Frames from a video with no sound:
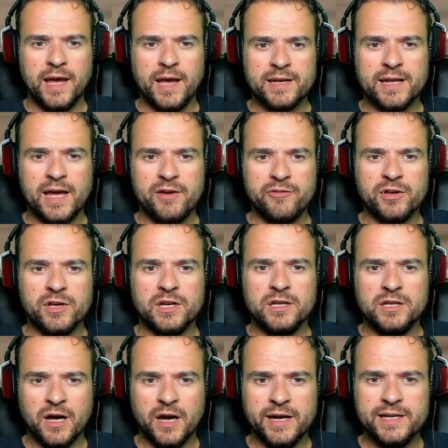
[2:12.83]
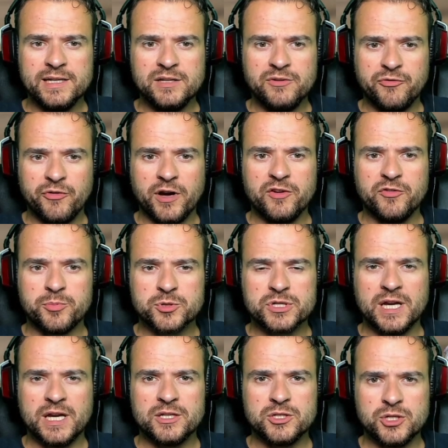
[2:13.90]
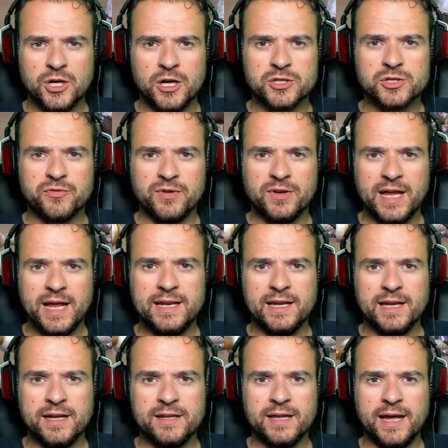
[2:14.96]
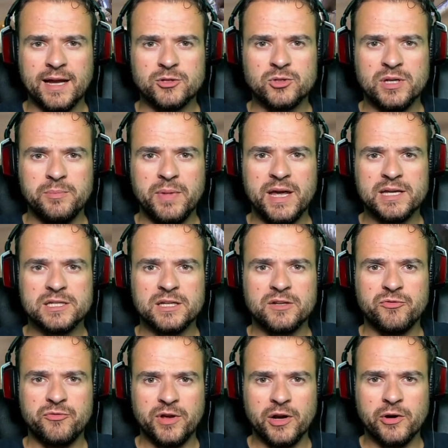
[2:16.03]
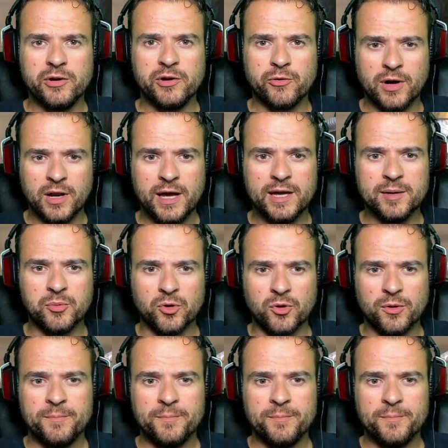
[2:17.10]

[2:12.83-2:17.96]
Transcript: and having a 95% chance of landing it actually makes it very reliable.